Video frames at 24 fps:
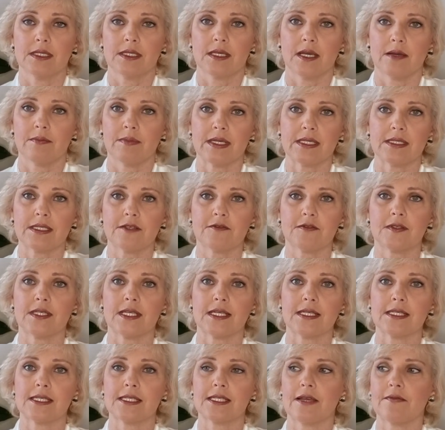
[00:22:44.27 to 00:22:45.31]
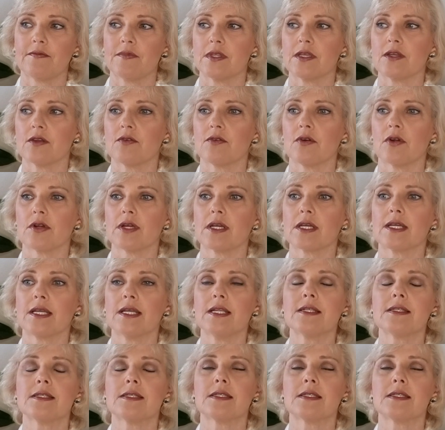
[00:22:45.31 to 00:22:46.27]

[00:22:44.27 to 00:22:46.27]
I must have done something wrong again.